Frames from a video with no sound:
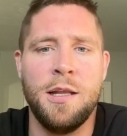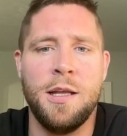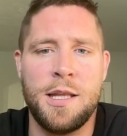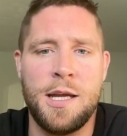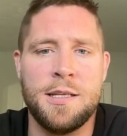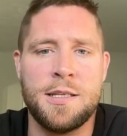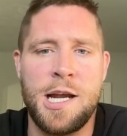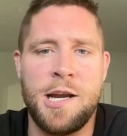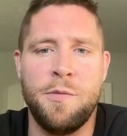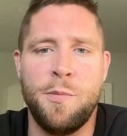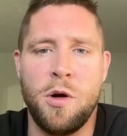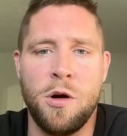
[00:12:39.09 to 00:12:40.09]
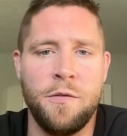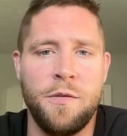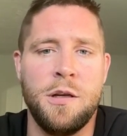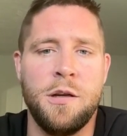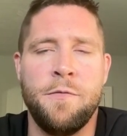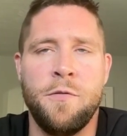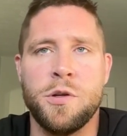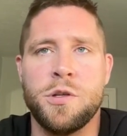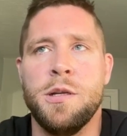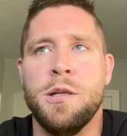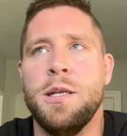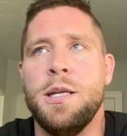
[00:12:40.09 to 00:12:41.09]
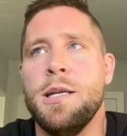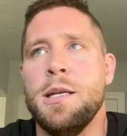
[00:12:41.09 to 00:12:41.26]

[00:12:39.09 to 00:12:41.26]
Like that is kind of a part of it, unfortunately.